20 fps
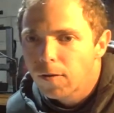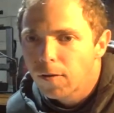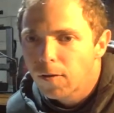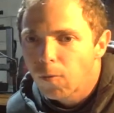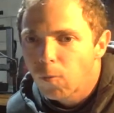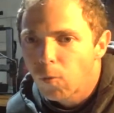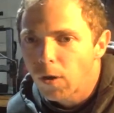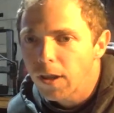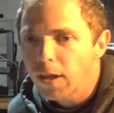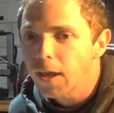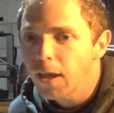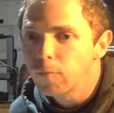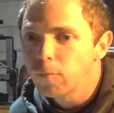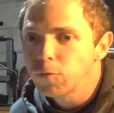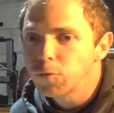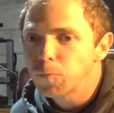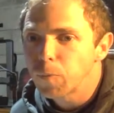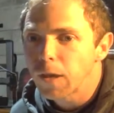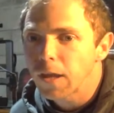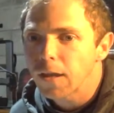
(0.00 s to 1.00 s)
When he comes
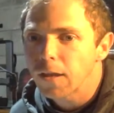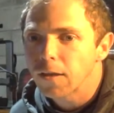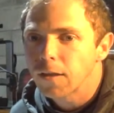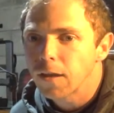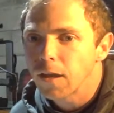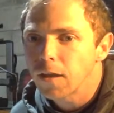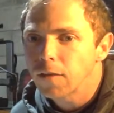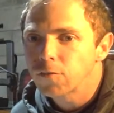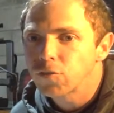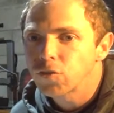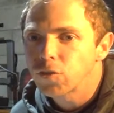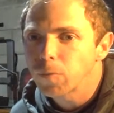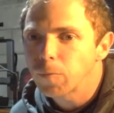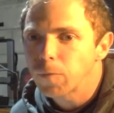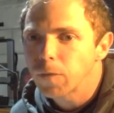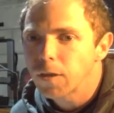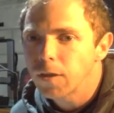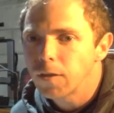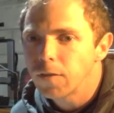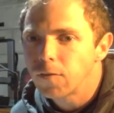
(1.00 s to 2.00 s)
back down, some
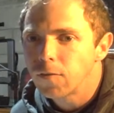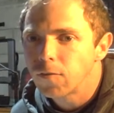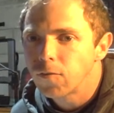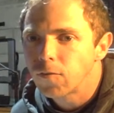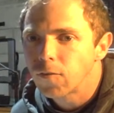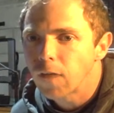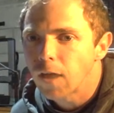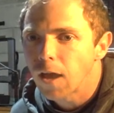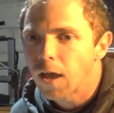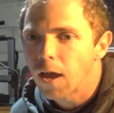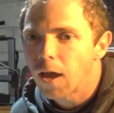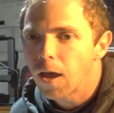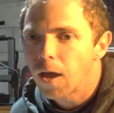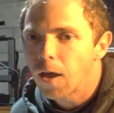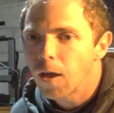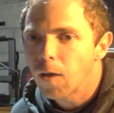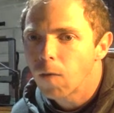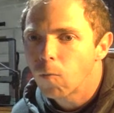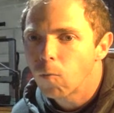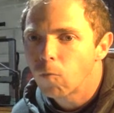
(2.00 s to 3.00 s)
kids
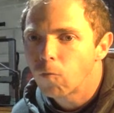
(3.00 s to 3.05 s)
will